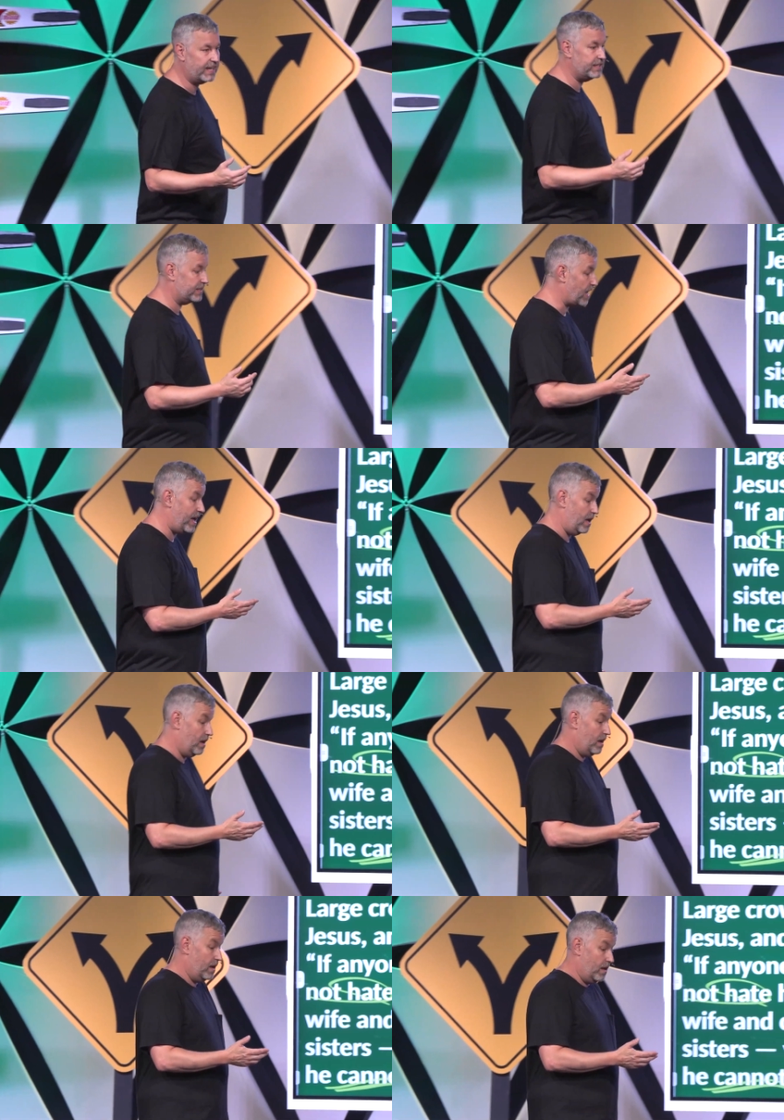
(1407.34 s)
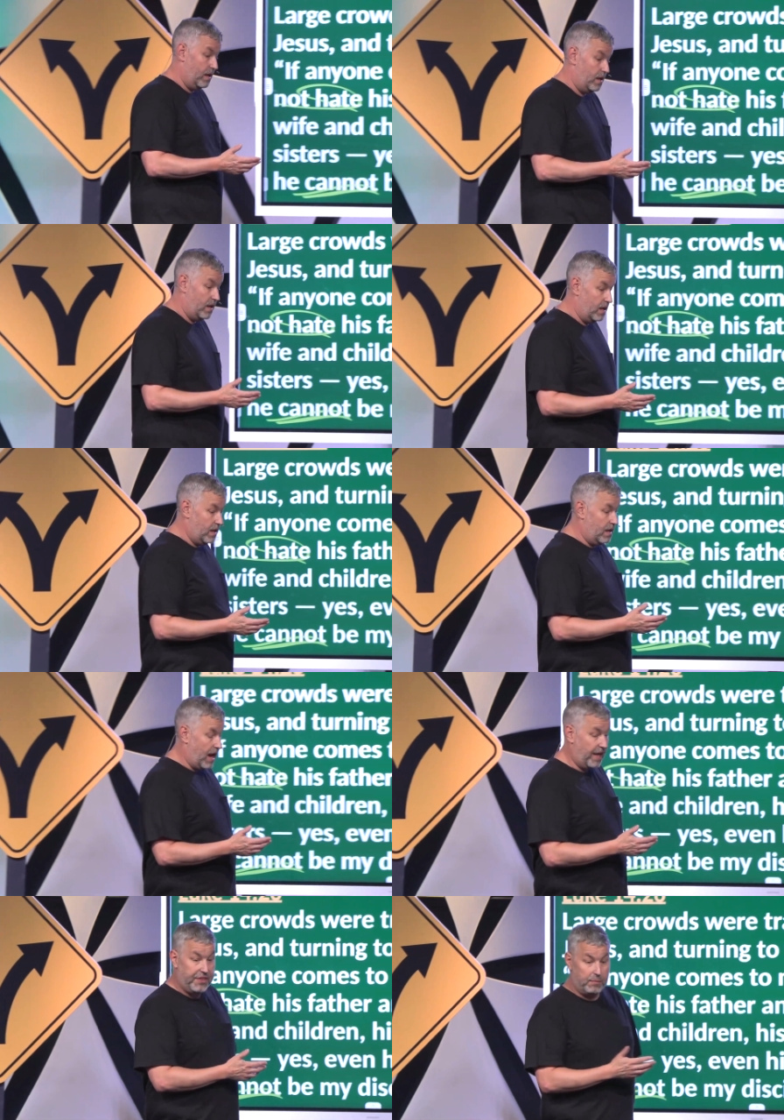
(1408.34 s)
taking this? I,
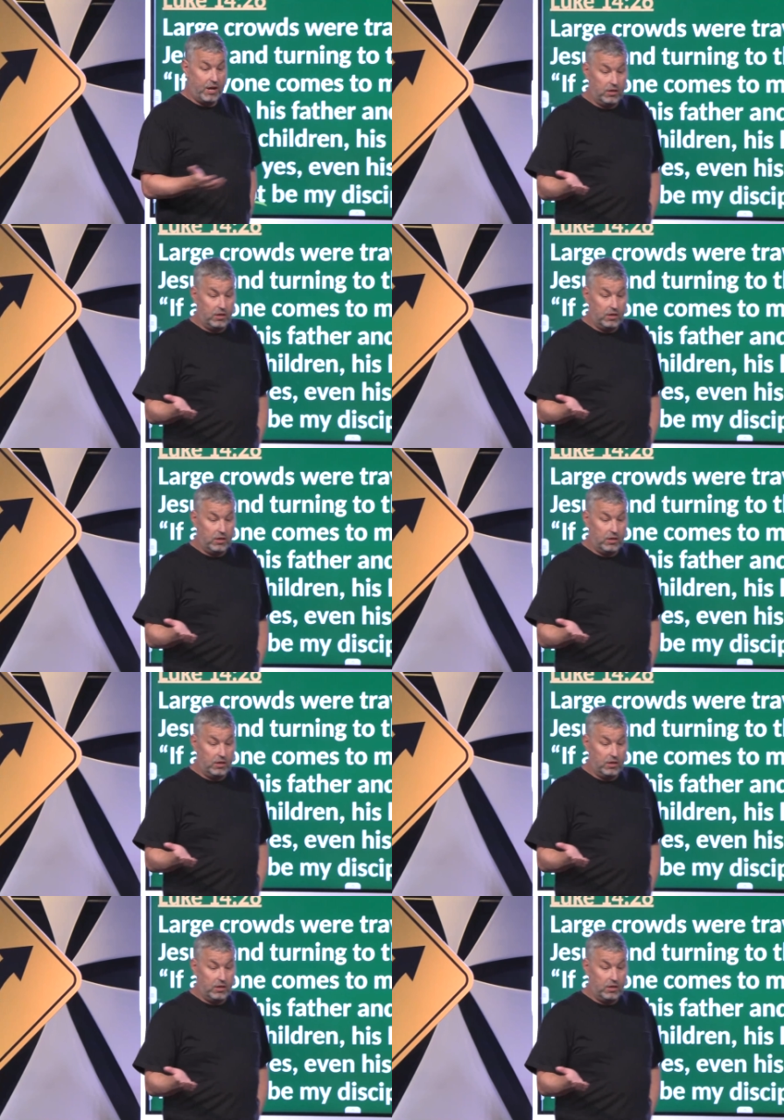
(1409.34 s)
I think